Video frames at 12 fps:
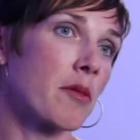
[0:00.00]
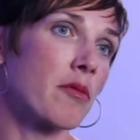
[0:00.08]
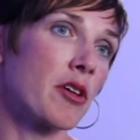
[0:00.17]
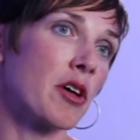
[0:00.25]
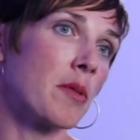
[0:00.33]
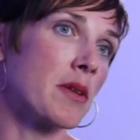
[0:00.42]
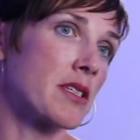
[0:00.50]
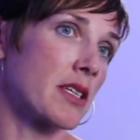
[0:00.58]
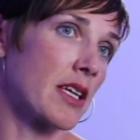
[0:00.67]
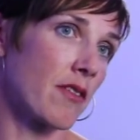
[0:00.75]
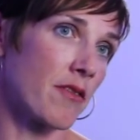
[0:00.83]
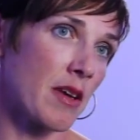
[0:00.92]
in the room is
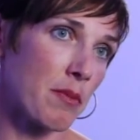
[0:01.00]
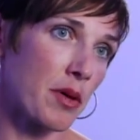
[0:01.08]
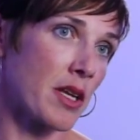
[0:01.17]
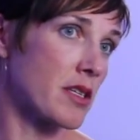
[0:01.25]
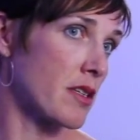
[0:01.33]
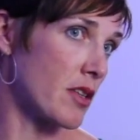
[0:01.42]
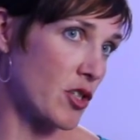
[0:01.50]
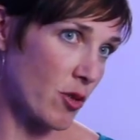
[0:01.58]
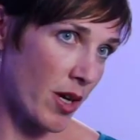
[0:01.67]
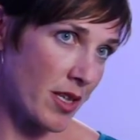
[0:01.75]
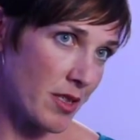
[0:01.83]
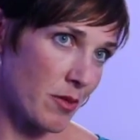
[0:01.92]
to give input into the
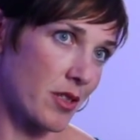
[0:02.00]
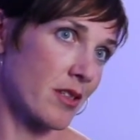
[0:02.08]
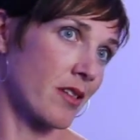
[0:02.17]
joints, which